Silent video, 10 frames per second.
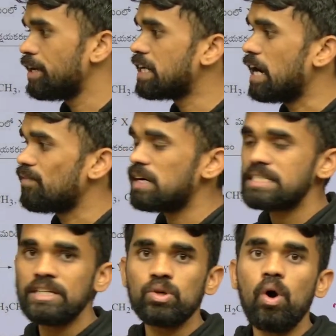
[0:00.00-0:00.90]
converts
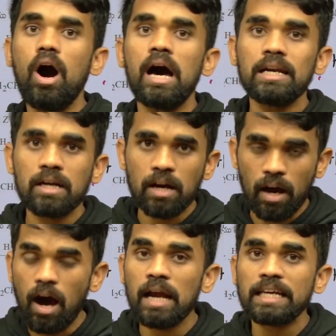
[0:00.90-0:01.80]
into
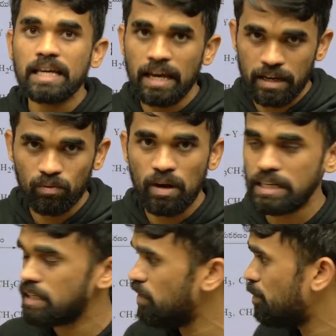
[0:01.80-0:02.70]
alkane. What
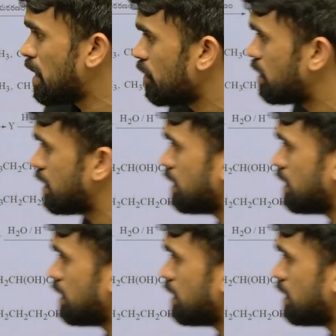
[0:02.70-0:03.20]
it will be converting?